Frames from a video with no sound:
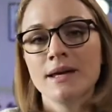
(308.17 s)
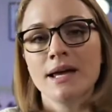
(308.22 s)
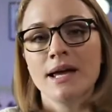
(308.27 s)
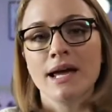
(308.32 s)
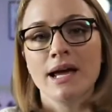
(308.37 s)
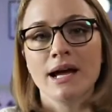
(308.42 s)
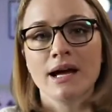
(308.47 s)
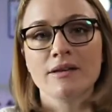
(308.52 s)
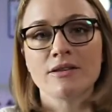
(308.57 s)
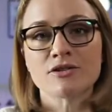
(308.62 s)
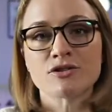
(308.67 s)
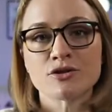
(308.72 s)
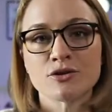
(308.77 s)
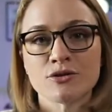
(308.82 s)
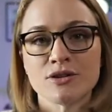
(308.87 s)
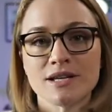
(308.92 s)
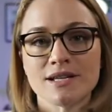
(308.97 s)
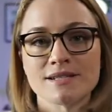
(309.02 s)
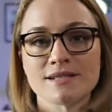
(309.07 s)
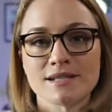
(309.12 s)
And the truth
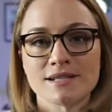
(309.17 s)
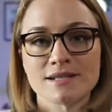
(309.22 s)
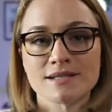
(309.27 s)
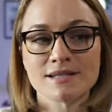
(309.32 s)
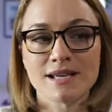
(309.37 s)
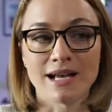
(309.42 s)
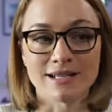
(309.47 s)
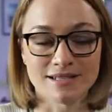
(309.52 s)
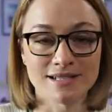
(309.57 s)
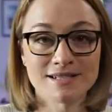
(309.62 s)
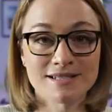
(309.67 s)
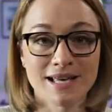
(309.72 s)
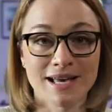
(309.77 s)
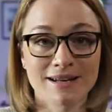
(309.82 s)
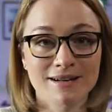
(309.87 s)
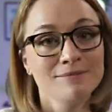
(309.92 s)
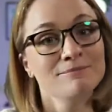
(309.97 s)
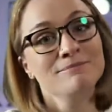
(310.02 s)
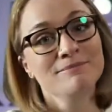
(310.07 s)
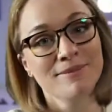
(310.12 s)
is, as I
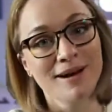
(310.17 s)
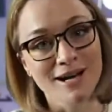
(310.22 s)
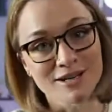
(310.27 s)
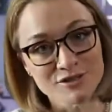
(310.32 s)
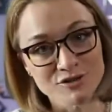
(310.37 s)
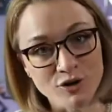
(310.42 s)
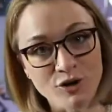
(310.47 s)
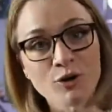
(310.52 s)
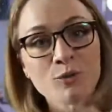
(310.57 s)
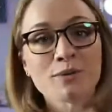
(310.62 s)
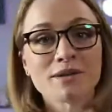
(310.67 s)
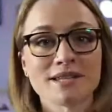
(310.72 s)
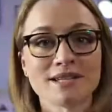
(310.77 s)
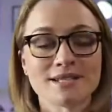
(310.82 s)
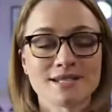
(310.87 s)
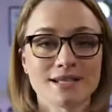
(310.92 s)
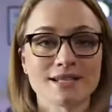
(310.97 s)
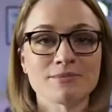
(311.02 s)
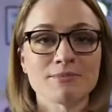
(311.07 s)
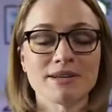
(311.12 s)
said, I struggle with these
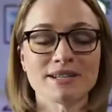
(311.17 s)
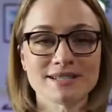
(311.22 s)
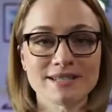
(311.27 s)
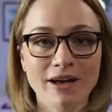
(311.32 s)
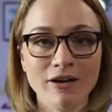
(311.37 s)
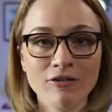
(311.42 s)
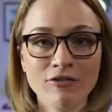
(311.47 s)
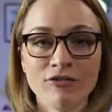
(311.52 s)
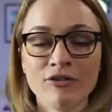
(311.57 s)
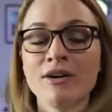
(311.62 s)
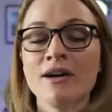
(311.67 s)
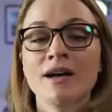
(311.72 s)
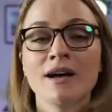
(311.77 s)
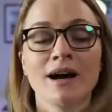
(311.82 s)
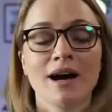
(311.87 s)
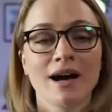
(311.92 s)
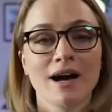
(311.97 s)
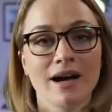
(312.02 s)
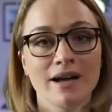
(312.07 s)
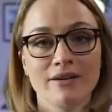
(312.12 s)
things myself.
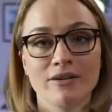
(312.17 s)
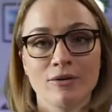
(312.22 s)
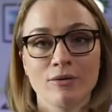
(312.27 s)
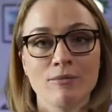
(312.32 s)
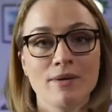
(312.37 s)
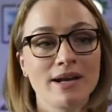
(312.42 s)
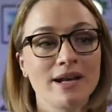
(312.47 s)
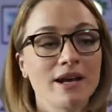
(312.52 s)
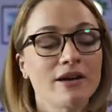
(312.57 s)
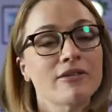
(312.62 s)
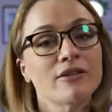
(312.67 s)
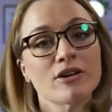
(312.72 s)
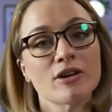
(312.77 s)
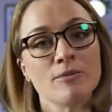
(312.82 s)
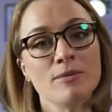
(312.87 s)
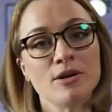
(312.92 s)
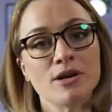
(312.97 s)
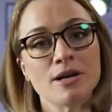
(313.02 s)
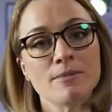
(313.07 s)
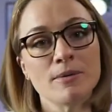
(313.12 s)
I know many other
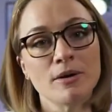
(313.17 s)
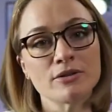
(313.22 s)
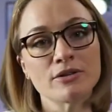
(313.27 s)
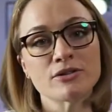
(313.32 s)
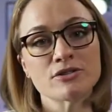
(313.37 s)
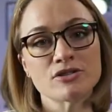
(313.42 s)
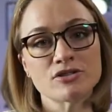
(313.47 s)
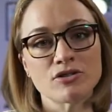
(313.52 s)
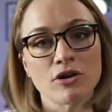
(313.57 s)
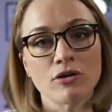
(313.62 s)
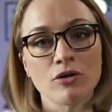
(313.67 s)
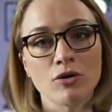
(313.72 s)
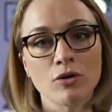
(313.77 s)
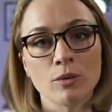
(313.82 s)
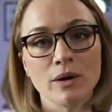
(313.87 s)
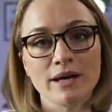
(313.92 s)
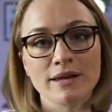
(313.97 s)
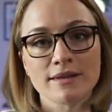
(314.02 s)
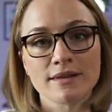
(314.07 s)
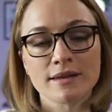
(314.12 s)
community builders struggle
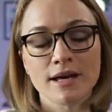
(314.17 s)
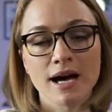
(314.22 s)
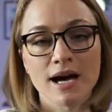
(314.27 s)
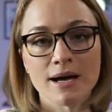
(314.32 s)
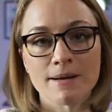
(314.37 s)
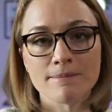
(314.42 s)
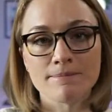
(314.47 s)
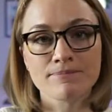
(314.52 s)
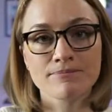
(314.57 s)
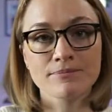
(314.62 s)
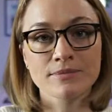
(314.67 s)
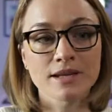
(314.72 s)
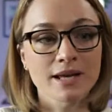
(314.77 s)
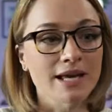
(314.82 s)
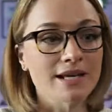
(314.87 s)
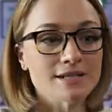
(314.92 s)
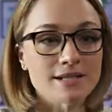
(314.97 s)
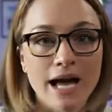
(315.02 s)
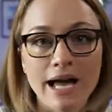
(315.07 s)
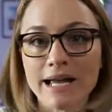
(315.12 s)
with
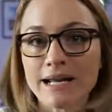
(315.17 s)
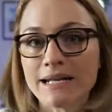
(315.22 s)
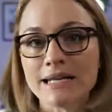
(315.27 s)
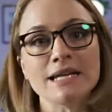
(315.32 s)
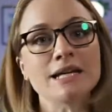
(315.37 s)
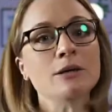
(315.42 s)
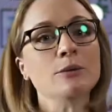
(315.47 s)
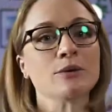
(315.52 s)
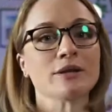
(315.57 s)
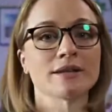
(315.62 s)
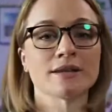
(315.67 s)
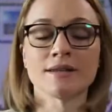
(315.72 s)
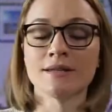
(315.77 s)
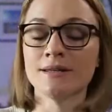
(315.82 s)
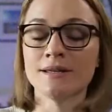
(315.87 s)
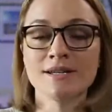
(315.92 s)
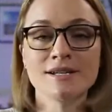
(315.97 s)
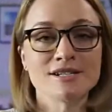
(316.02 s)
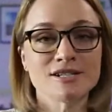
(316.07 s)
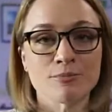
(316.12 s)
anxiety, with
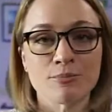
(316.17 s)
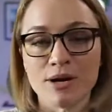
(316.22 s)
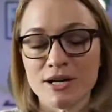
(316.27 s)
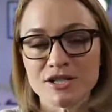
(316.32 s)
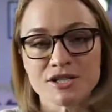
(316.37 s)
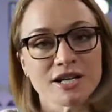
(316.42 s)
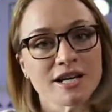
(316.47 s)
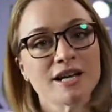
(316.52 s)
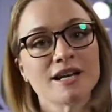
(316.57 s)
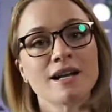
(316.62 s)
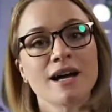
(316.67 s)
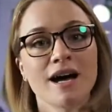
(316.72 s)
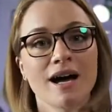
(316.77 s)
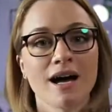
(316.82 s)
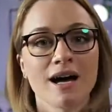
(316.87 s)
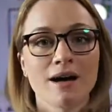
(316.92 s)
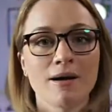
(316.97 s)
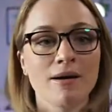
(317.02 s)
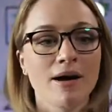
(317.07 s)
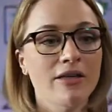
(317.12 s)
depression,
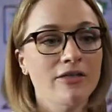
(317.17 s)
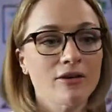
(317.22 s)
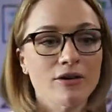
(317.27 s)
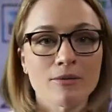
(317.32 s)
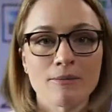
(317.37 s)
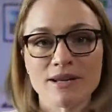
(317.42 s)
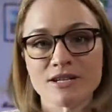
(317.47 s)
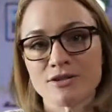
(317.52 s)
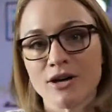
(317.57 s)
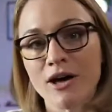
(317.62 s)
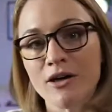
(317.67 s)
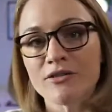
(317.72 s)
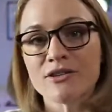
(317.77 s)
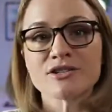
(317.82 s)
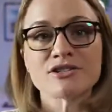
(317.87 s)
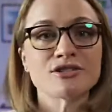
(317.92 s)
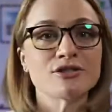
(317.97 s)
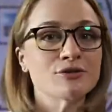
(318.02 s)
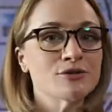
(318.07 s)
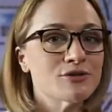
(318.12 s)
other mental health
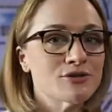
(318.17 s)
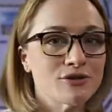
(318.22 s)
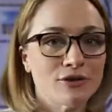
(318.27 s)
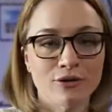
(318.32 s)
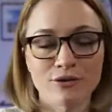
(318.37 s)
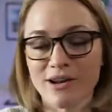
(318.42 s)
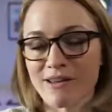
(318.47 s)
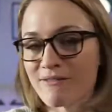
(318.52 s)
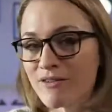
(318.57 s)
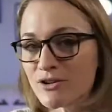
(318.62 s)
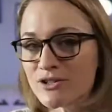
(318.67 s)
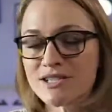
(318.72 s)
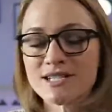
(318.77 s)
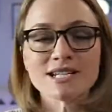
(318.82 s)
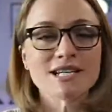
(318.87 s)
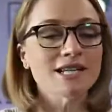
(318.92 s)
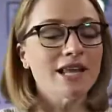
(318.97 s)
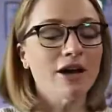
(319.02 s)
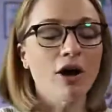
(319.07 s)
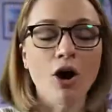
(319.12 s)
issues,
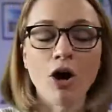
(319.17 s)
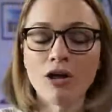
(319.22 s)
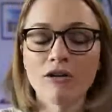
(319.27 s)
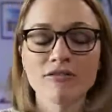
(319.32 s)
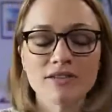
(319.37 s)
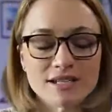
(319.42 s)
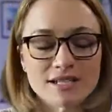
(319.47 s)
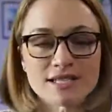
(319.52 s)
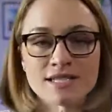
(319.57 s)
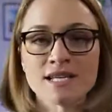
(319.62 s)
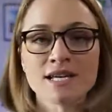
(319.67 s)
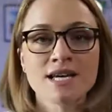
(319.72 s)
neurodiversity, like all of these